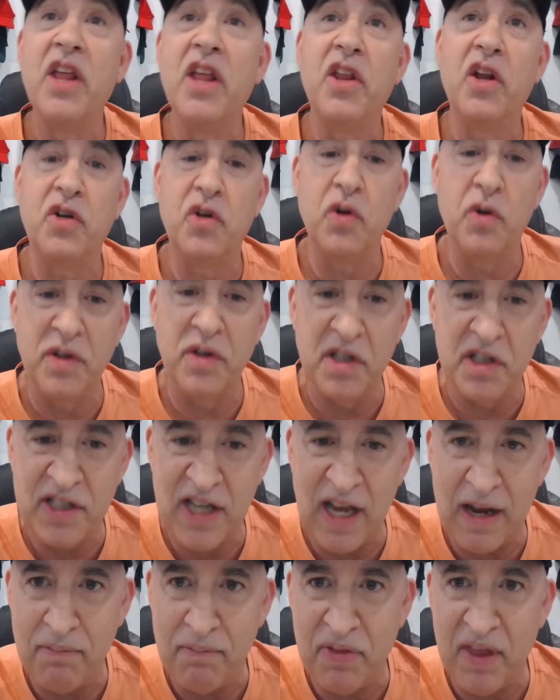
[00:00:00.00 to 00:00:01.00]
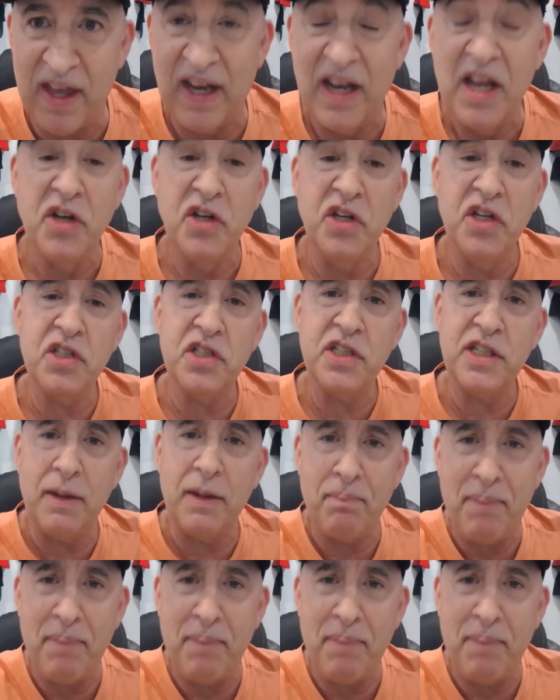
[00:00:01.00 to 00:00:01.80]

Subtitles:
They're doing the same thing. Do you see a